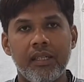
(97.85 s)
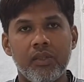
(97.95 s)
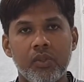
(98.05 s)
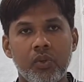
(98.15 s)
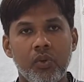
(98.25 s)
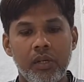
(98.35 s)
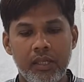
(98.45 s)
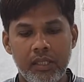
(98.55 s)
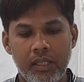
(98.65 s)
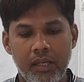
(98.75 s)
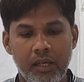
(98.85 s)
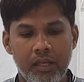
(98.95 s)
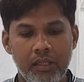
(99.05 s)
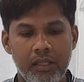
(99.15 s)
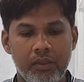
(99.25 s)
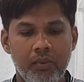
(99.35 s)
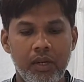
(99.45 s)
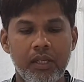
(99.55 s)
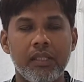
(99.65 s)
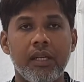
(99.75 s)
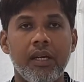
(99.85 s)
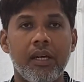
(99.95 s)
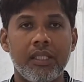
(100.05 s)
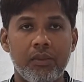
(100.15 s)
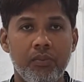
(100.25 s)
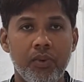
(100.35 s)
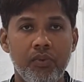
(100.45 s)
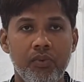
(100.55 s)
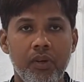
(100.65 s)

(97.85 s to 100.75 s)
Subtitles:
So it is this one is rust proof,